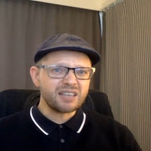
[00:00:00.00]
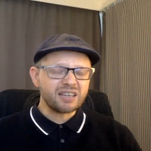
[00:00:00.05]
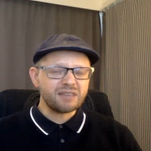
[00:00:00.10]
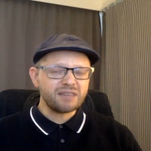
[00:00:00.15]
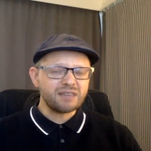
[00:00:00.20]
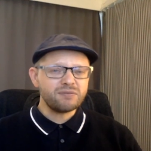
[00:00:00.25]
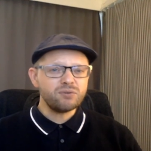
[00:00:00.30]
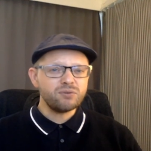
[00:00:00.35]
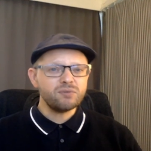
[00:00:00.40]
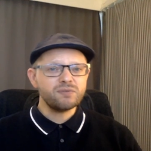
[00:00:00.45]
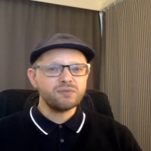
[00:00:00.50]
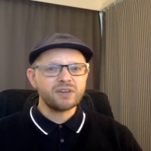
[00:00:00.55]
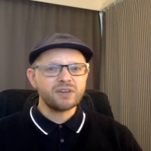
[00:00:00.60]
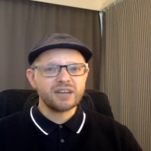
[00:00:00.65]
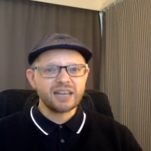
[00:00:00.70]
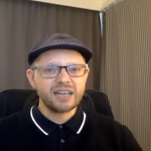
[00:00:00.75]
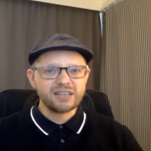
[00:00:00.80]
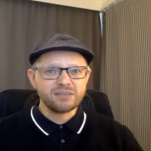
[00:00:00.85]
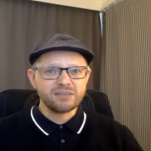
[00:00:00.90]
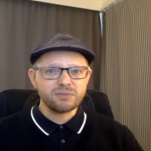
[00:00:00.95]
If you
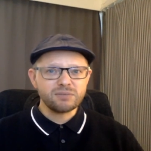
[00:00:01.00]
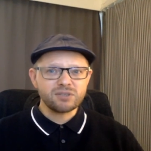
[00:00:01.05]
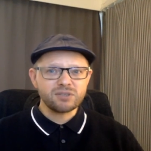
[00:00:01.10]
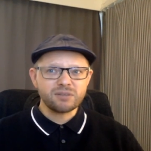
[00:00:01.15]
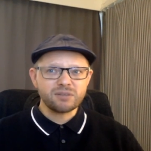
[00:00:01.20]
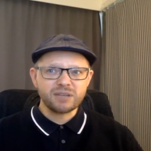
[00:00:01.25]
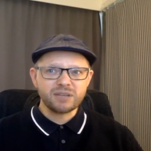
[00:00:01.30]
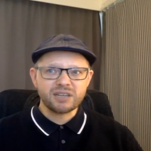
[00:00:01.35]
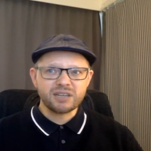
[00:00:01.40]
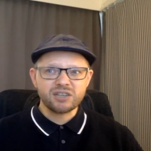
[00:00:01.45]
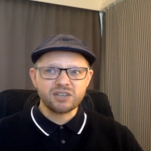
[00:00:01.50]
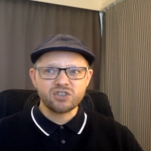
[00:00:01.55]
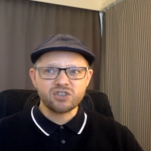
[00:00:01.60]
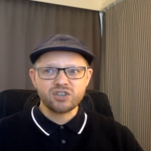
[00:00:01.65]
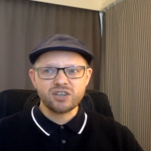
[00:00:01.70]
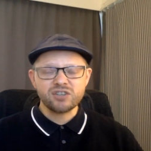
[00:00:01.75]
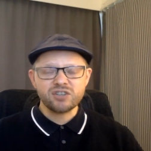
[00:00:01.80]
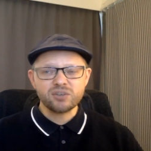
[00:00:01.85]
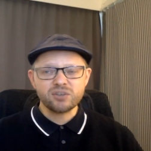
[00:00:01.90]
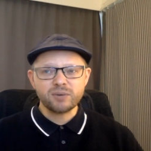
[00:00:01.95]
connected with somebody and
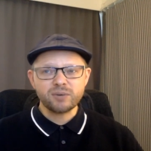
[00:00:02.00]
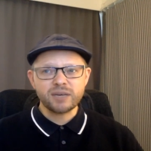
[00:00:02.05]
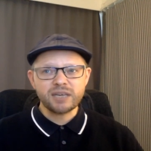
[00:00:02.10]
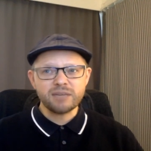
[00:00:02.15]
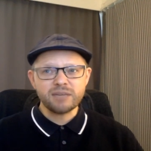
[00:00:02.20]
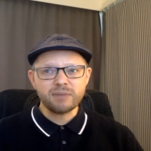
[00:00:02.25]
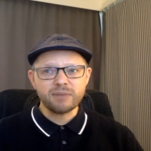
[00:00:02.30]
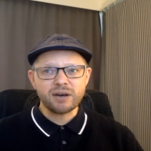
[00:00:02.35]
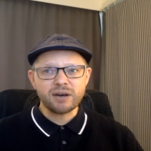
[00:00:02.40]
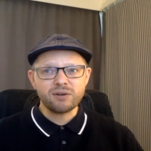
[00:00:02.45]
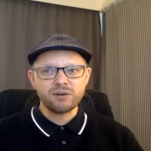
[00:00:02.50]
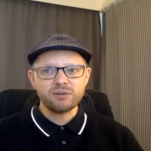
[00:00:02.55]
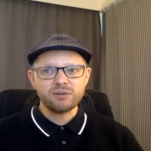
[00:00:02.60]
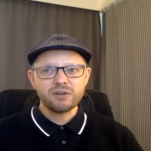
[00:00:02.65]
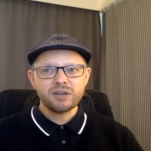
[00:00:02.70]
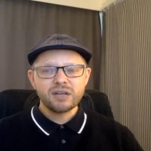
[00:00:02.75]
exchanged a quick email,